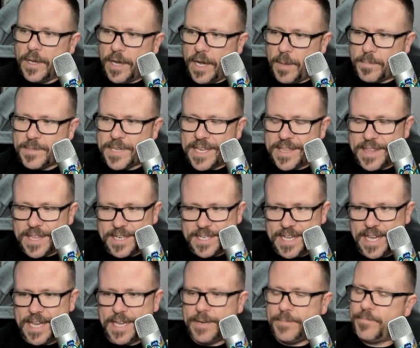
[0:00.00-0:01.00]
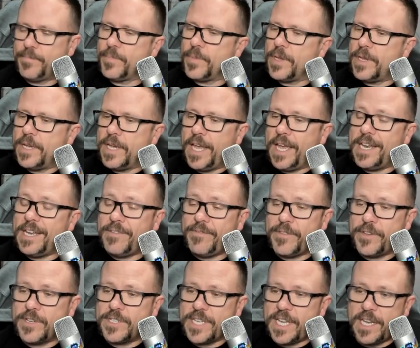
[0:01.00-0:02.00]
update the date, and if
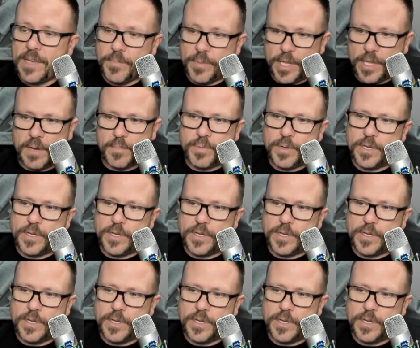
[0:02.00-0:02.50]
there's any blog